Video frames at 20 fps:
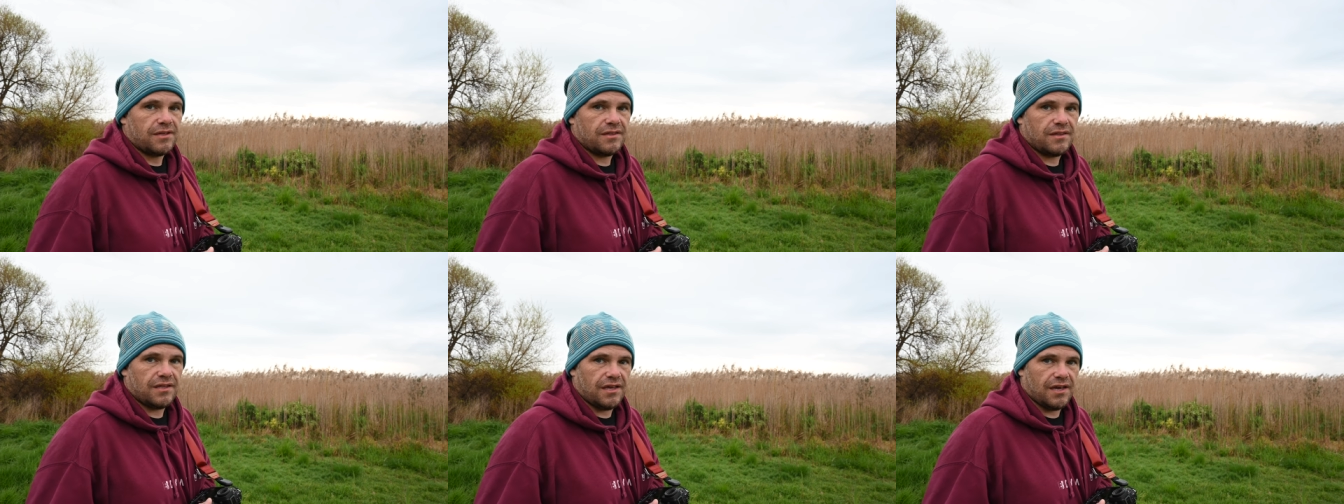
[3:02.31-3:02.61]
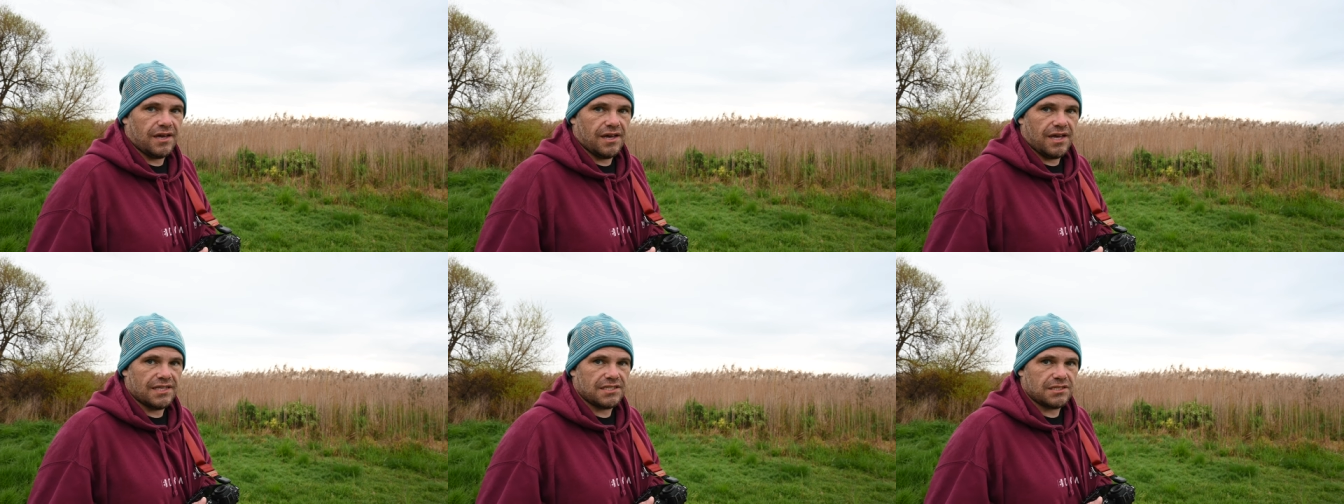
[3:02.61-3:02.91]
the
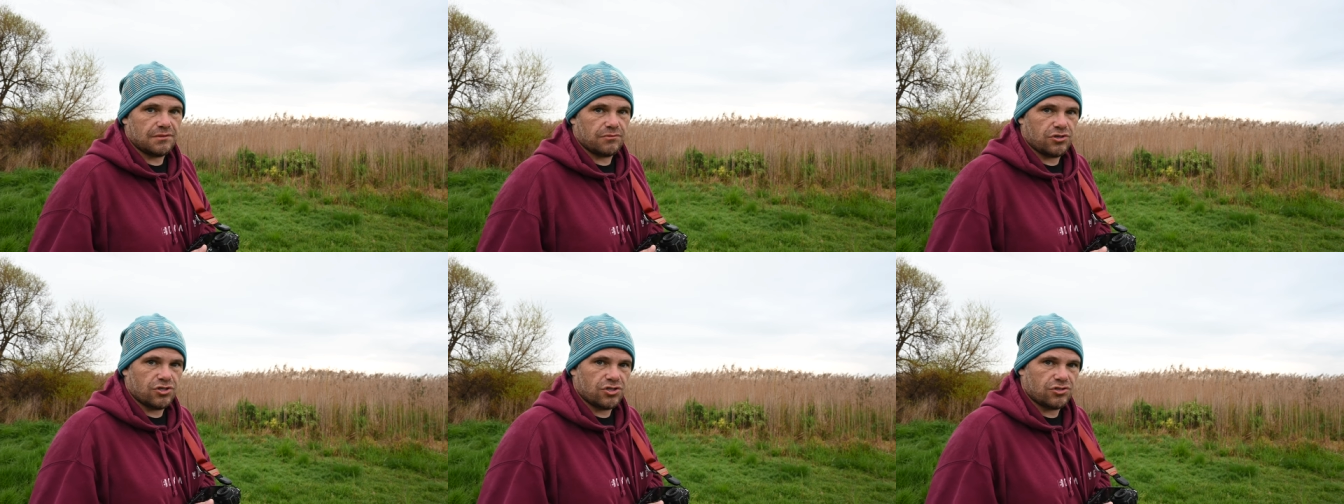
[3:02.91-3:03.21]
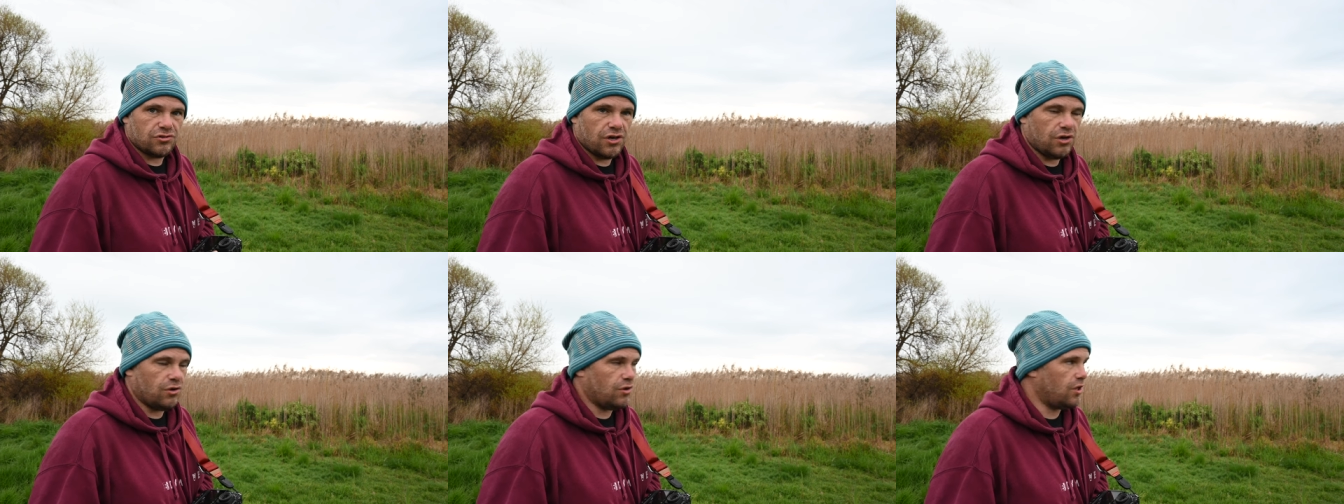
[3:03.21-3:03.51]
uh, had some
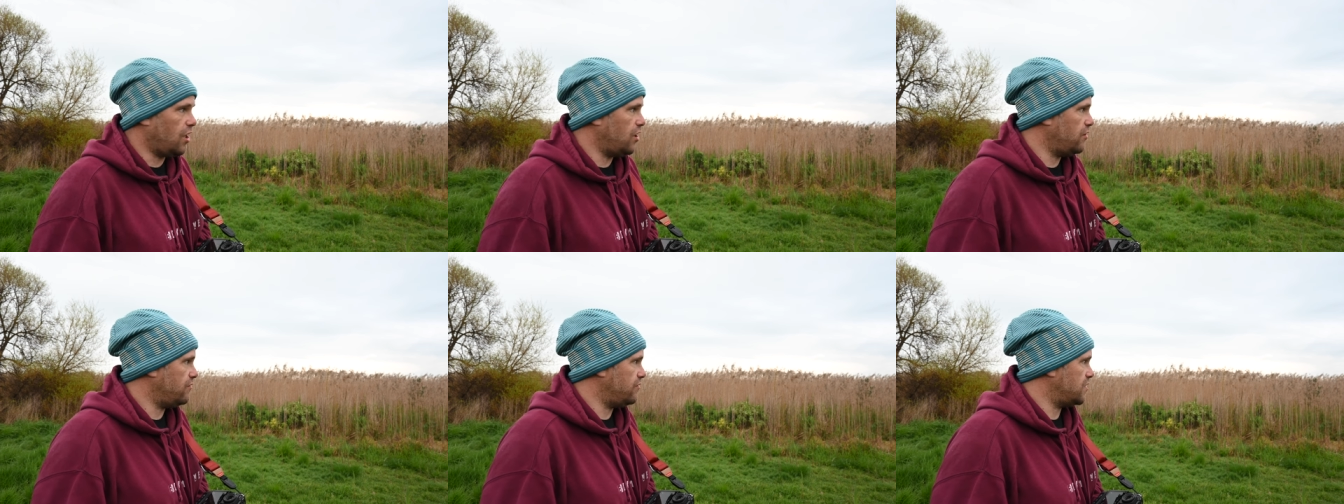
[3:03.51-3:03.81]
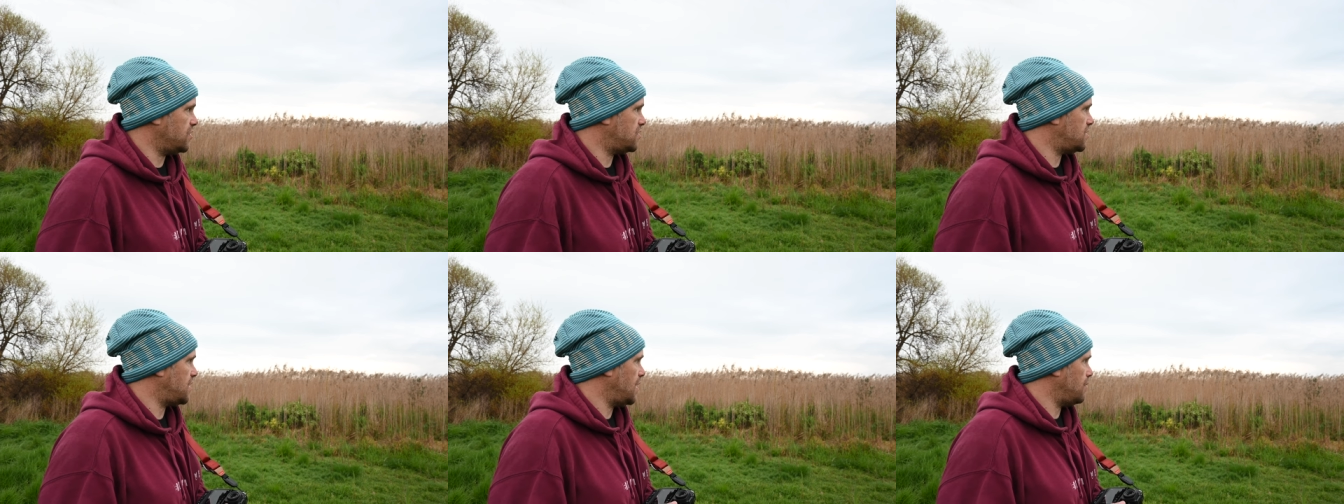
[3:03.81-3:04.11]
control over
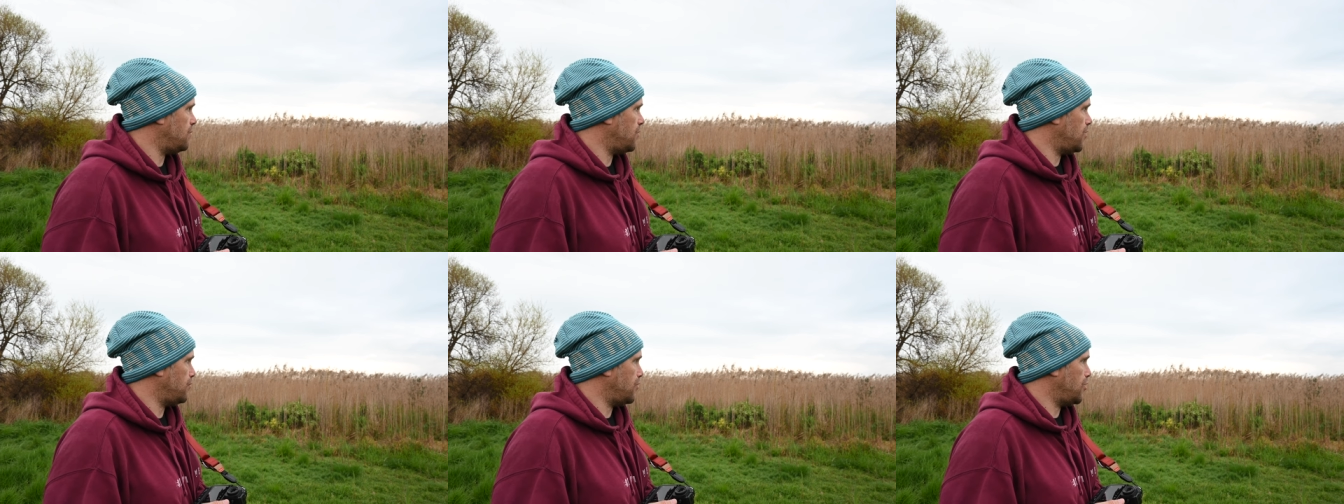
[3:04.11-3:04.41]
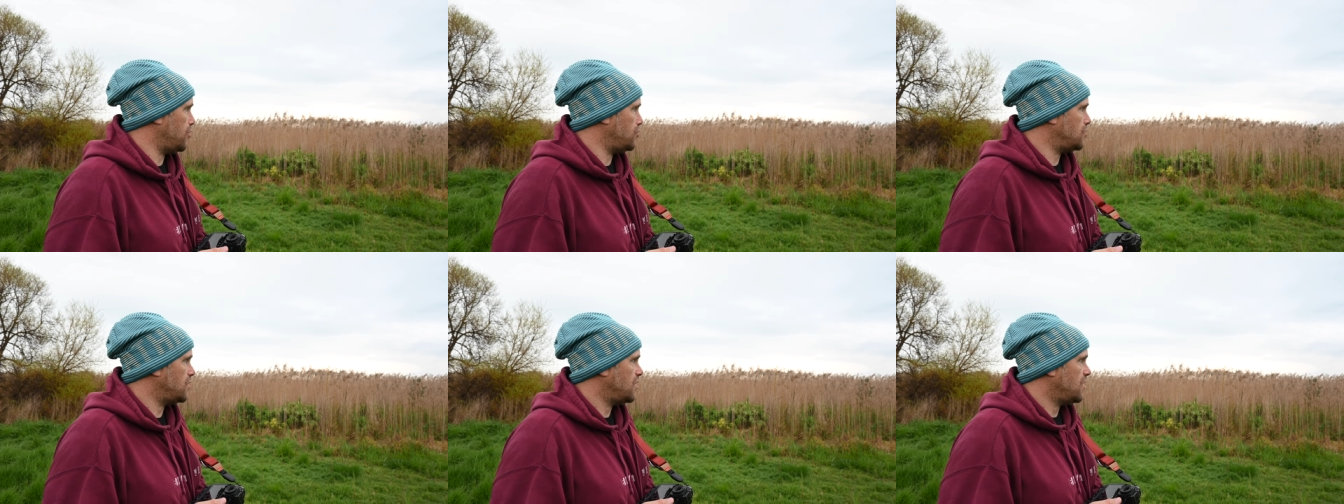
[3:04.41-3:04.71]
the standby
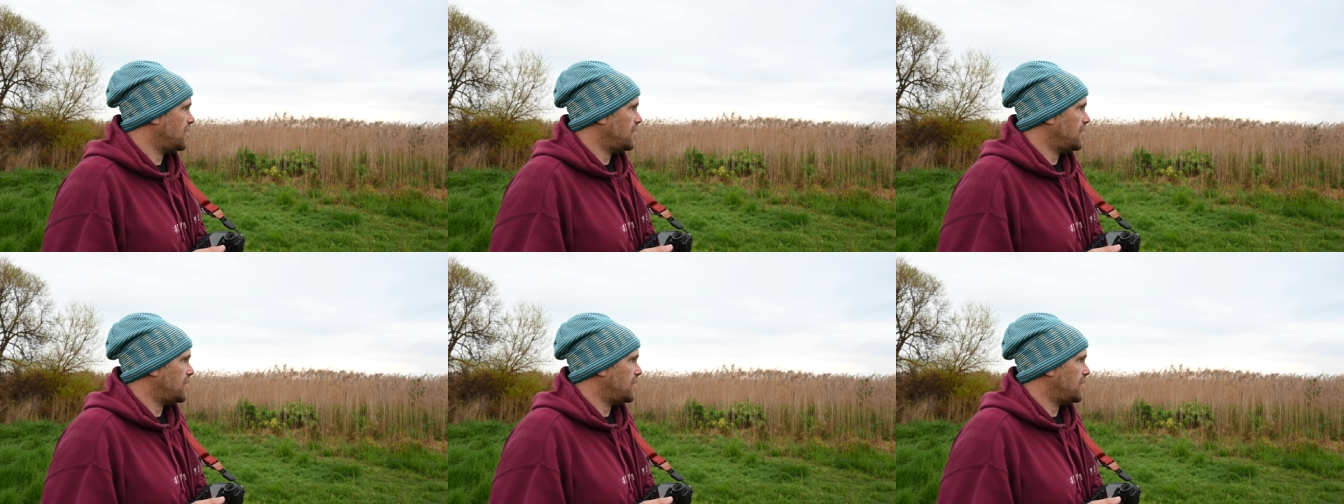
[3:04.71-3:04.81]
mode.